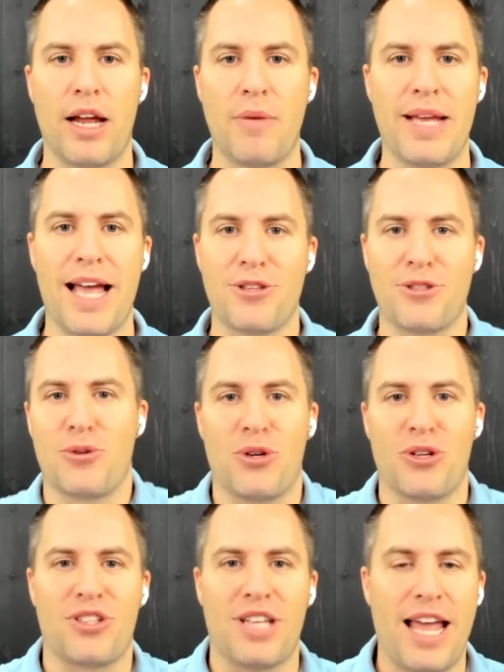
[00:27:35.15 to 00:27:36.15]
and we
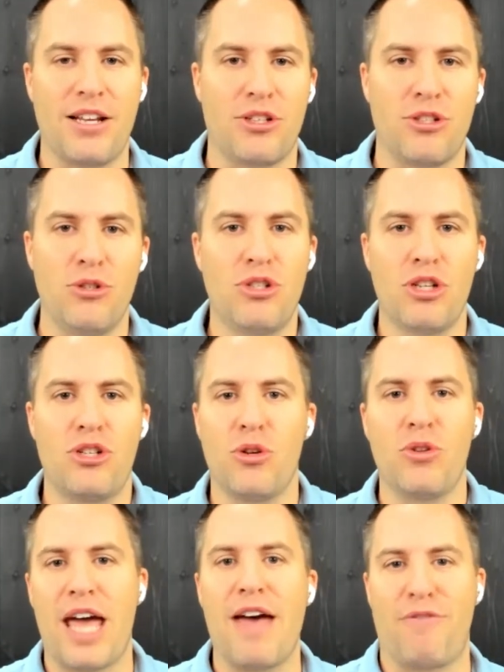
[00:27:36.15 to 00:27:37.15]
outsource. Hey, you just do
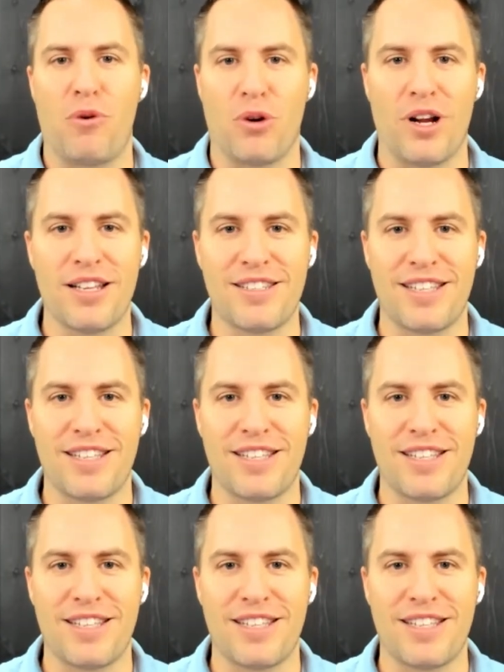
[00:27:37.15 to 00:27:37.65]
that for us.